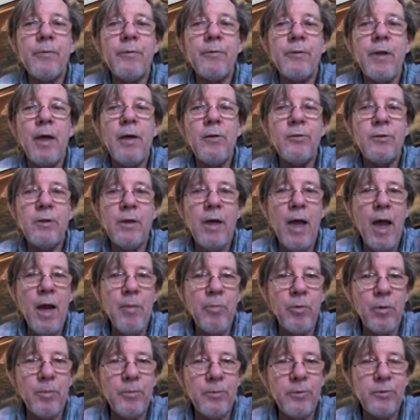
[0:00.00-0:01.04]
Stacey
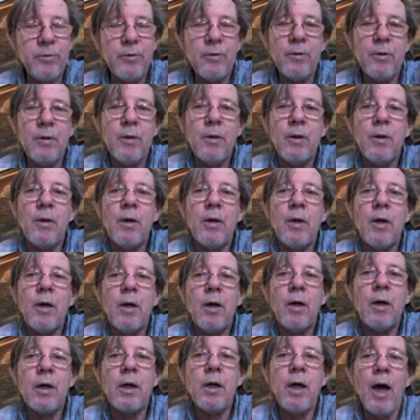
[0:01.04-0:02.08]
Abrams
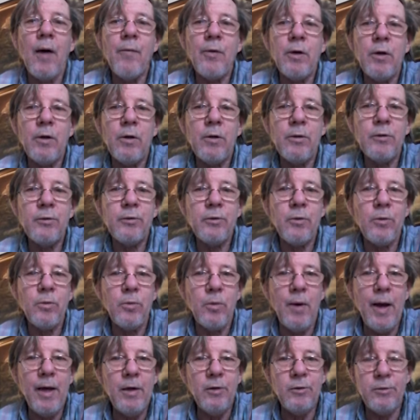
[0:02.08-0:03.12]
governor's
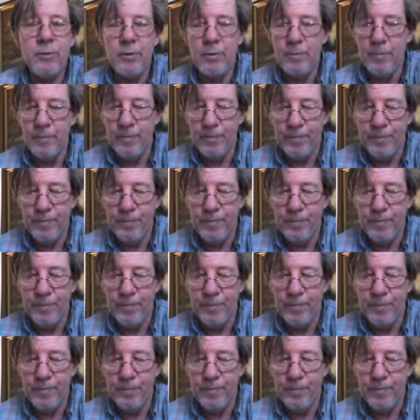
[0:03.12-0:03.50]
race